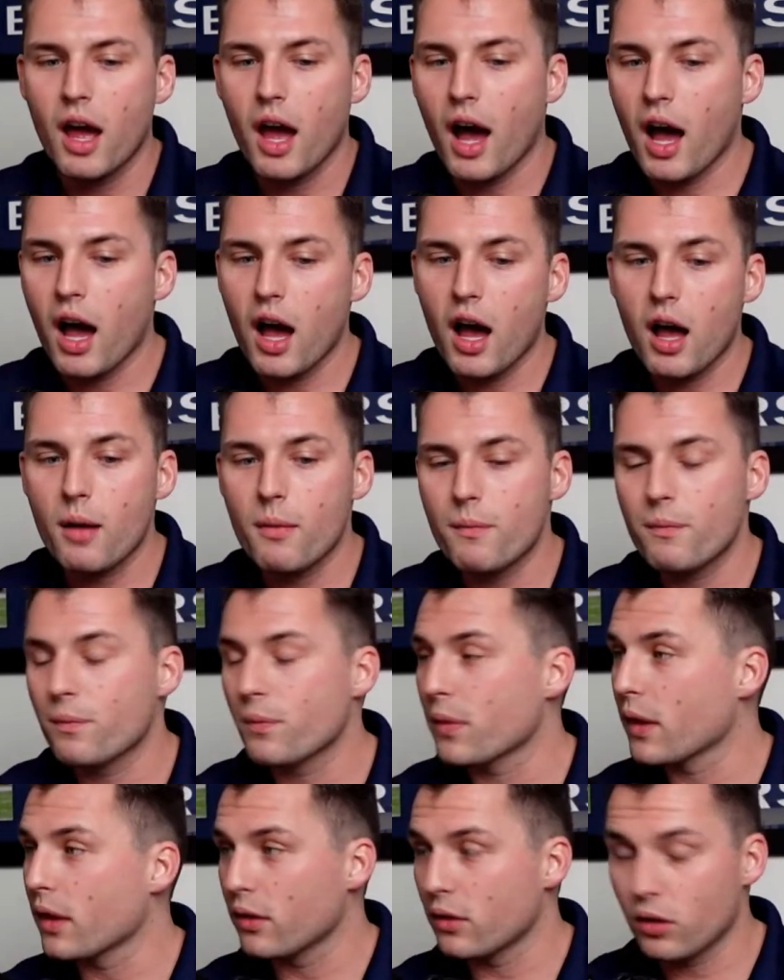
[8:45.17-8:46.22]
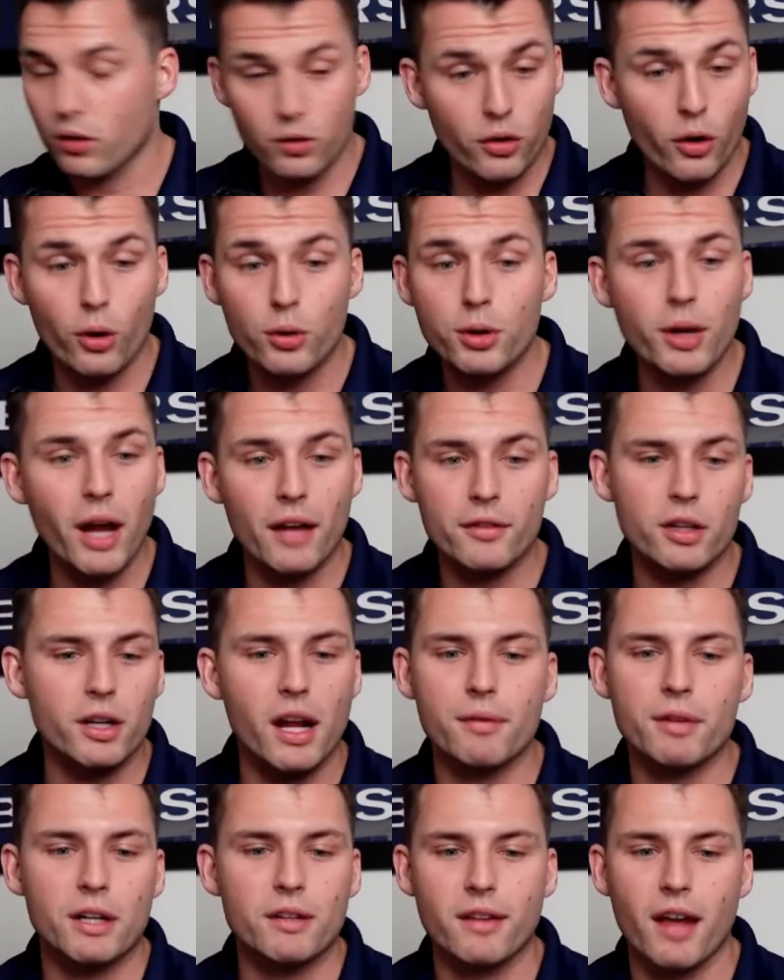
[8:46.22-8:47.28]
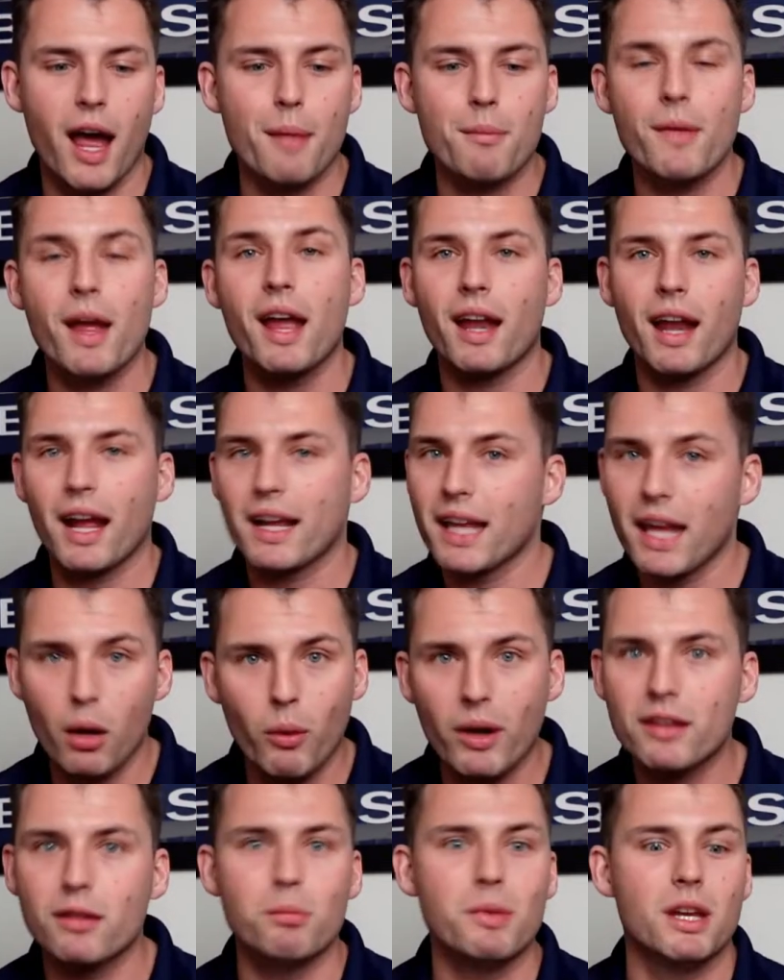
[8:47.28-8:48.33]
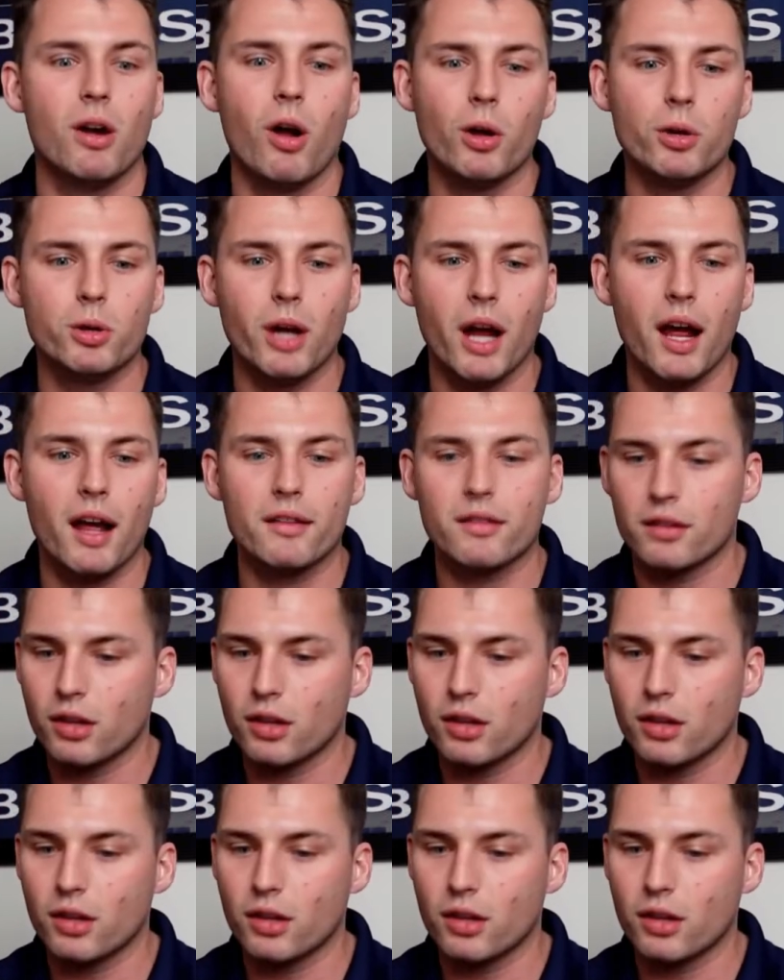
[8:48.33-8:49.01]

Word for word: Um, so you guys are going to have a good time, and I can't wait to meet all you guys.